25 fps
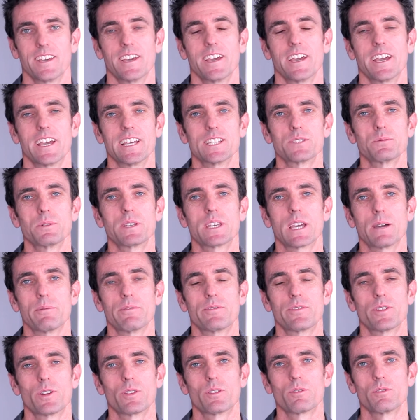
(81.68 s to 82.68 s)
As we come
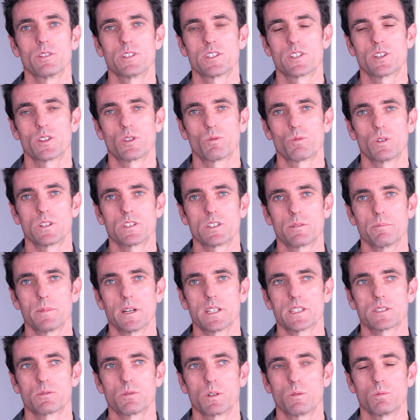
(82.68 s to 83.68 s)
further into the winter
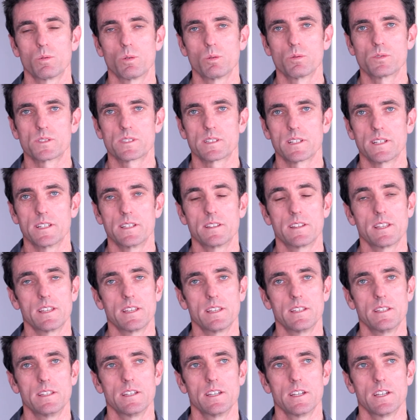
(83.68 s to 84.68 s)
months, we will see
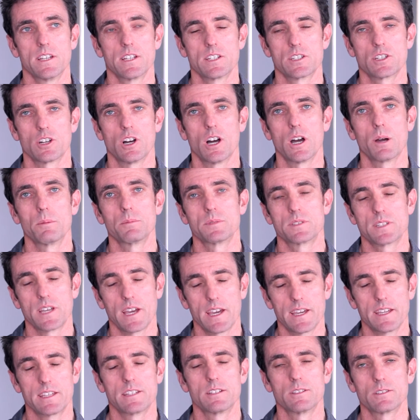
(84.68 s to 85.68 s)
the time
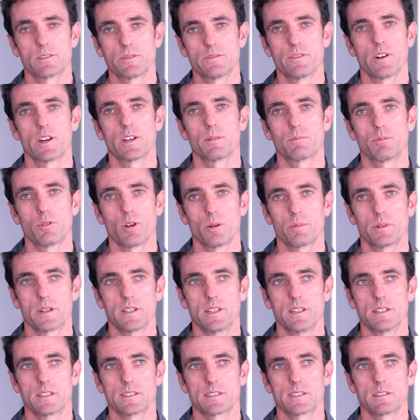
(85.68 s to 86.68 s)
taken to find a
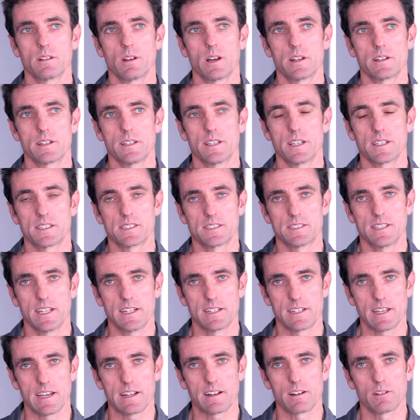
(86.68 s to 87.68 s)
property slightly
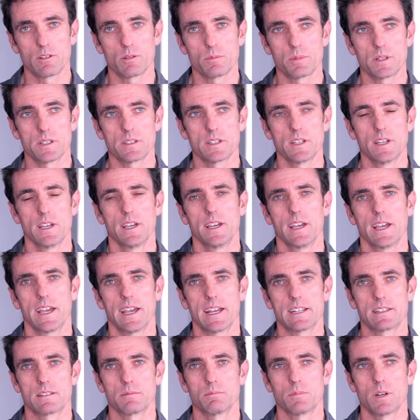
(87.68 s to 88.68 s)
extend out a little bit.
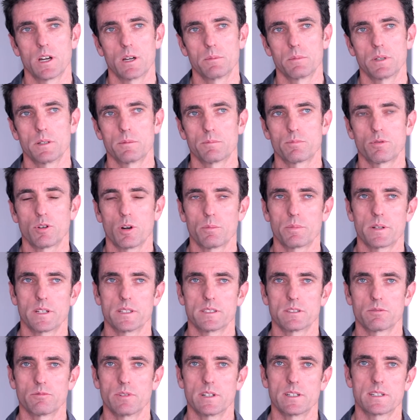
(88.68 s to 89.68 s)
At the moment,
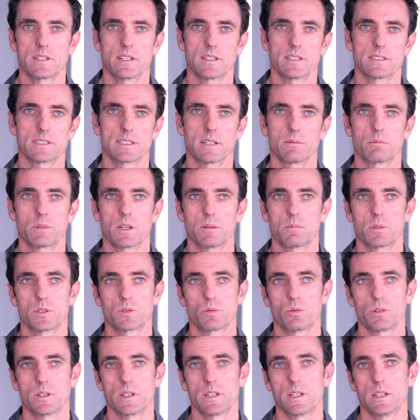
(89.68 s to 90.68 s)
properties are renting somewhere
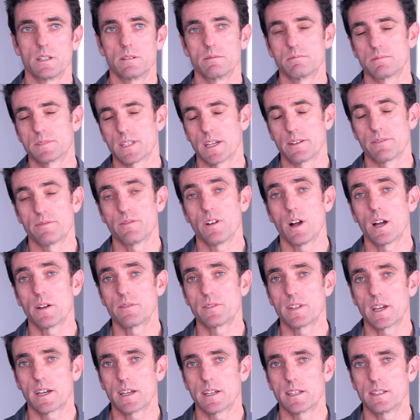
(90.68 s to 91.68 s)
between, say,
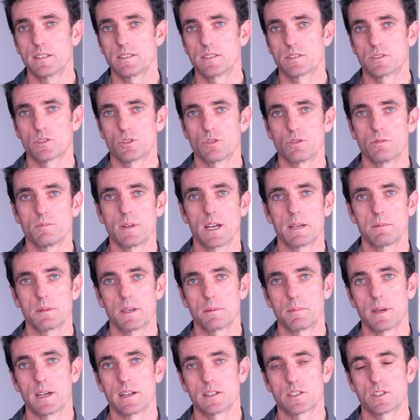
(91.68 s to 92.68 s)
5 days to maybe
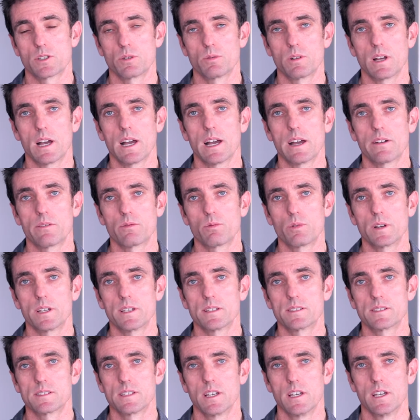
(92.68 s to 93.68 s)
about 2.5
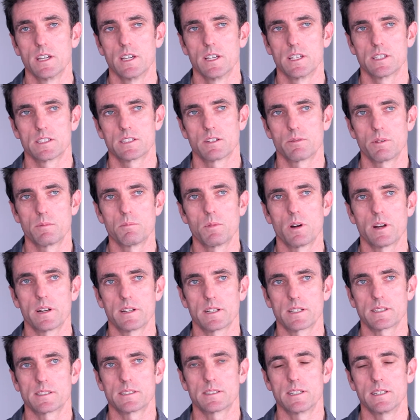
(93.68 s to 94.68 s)
weeks. So we might
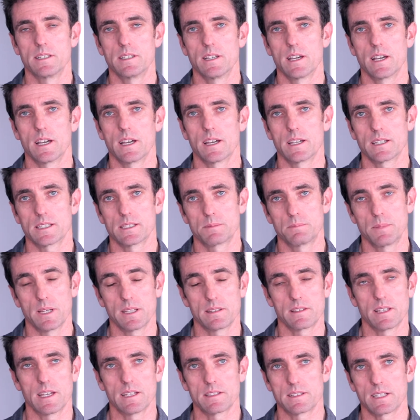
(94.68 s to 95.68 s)
expect
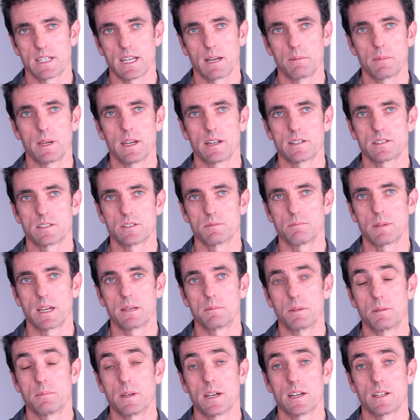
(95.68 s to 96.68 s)
that to come out to
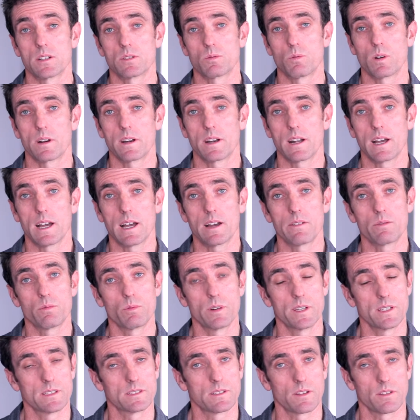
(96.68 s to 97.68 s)
maybe about 1.5
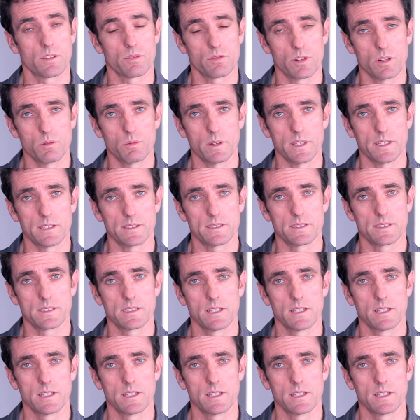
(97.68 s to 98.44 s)
weeks to 3 weeks.